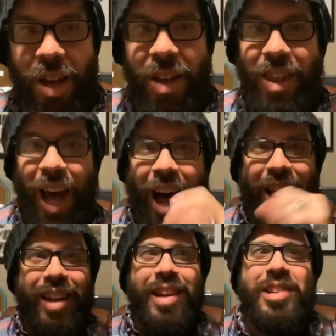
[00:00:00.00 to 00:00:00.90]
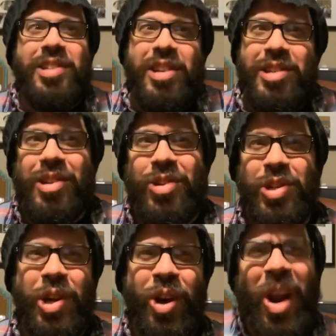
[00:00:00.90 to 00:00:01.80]
The holiday season is
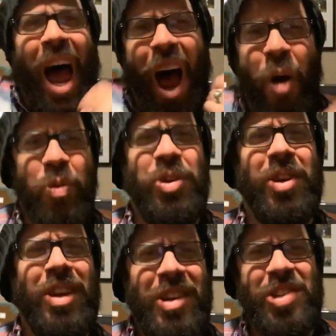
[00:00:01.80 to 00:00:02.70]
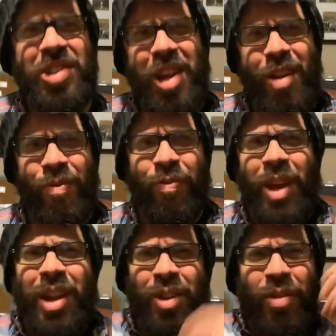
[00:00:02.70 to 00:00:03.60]
here, and how are you going to stay
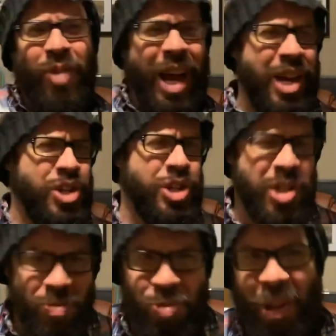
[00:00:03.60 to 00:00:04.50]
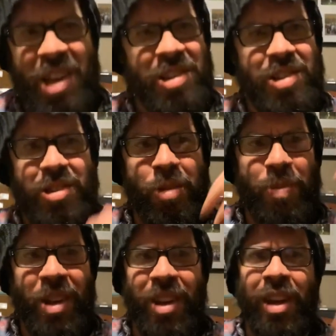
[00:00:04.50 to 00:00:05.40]
fit? You've got places to
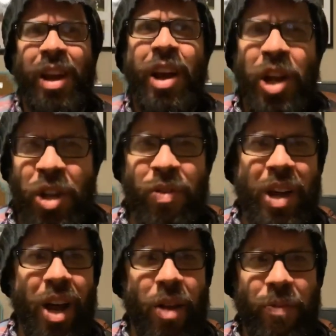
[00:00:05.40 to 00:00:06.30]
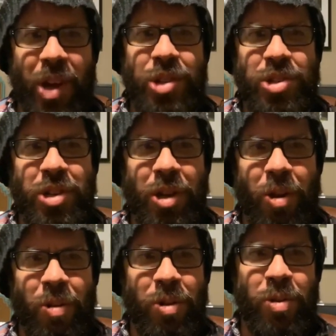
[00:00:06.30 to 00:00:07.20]
be. You've got events to
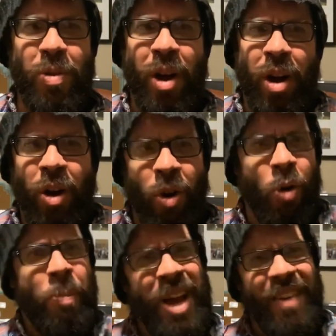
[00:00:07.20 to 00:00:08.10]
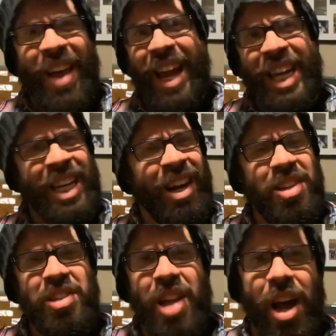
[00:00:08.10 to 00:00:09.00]
go to. Oh man, that
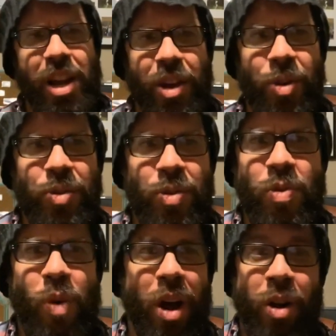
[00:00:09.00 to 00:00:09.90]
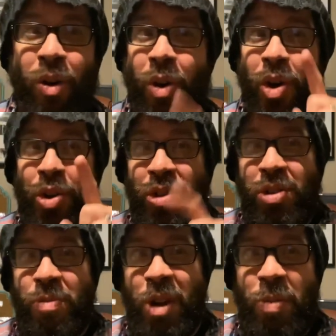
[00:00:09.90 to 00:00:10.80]
gut's not going to do well.
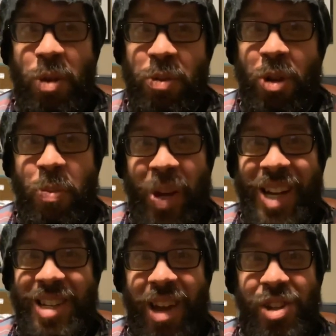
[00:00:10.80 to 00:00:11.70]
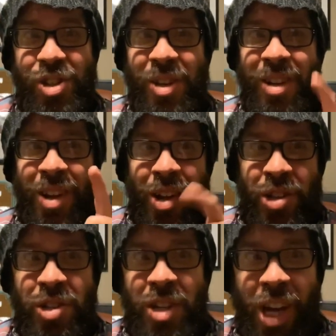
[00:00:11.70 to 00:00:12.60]
Too many people don't pay attention,
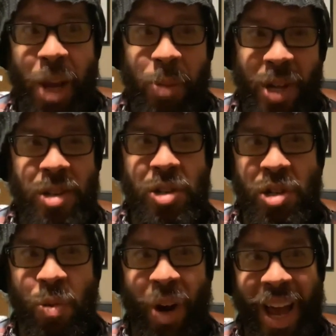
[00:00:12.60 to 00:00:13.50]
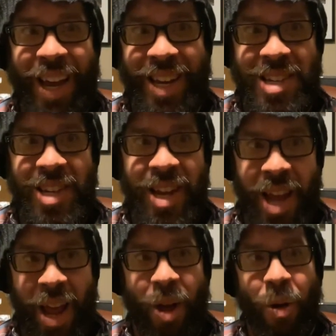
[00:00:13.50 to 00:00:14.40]
so you got to pay attention to what I got to say
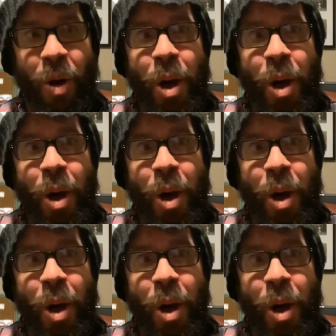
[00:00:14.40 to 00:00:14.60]
now.